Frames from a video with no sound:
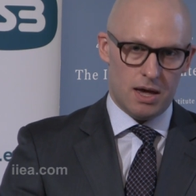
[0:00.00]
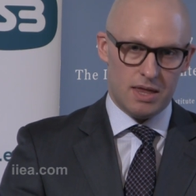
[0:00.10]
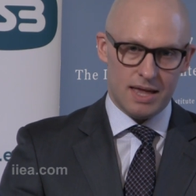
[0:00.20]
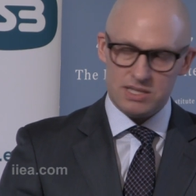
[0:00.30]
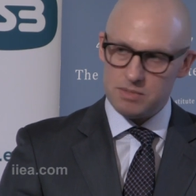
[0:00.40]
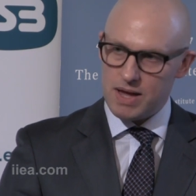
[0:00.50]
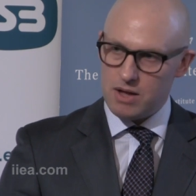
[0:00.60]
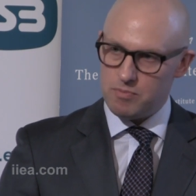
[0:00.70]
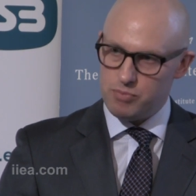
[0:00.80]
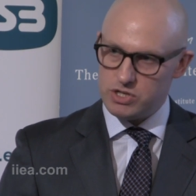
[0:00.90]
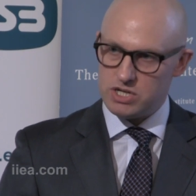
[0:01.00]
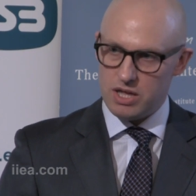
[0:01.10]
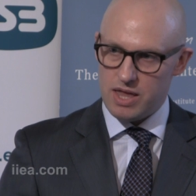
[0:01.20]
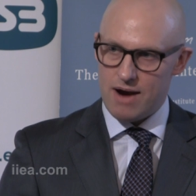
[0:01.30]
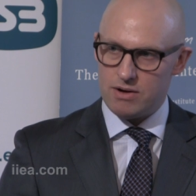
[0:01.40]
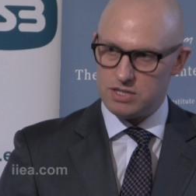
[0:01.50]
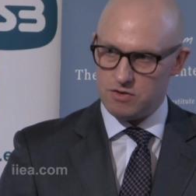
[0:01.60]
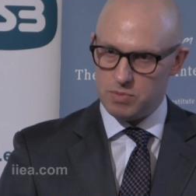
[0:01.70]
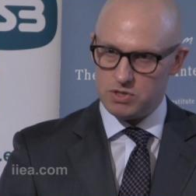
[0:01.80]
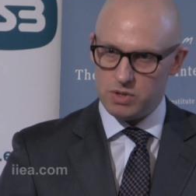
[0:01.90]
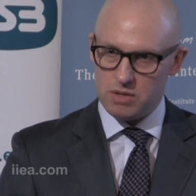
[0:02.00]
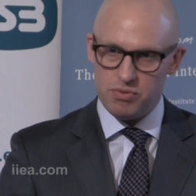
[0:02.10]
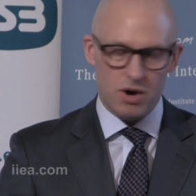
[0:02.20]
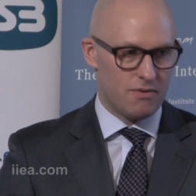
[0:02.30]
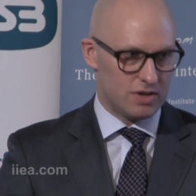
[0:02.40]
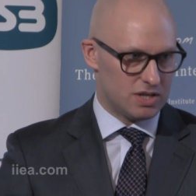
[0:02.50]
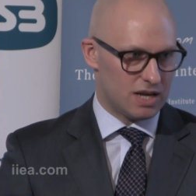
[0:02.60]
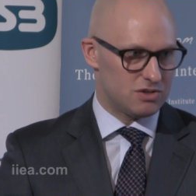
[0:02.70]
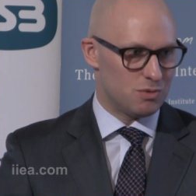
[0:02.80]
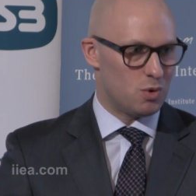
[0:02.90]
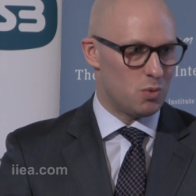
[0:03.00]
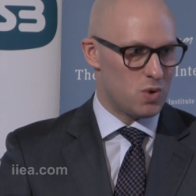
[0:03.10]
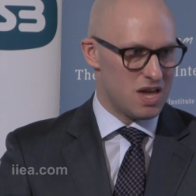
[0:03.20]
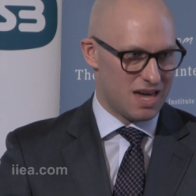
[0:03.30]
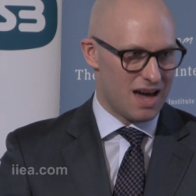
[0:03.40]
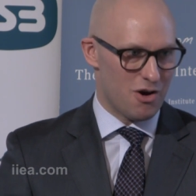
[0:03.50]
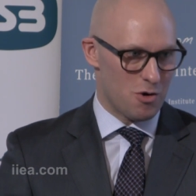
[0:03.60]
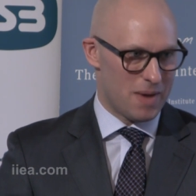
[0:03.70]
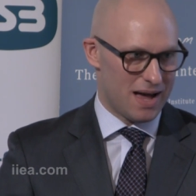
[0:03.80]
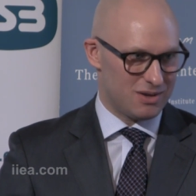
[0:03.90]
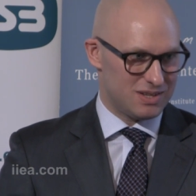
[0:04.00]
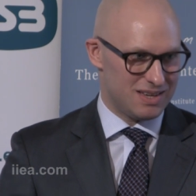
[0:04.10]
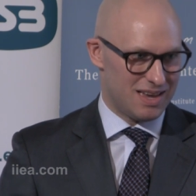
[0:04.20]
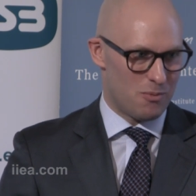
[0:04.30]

And that's about bridging the narrative between the private sector and what we care about